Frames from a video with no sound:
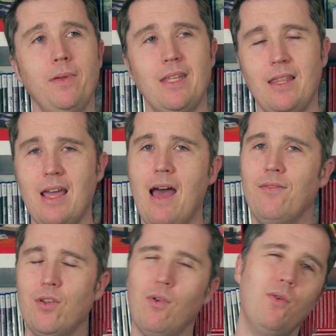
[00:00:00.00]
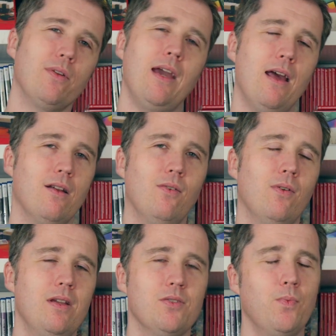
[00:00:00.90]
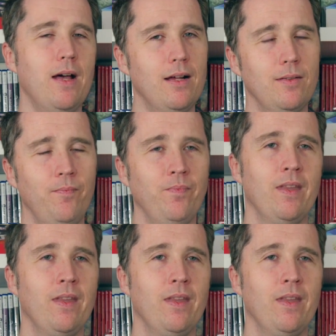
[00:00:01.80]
but then they have their own category as well.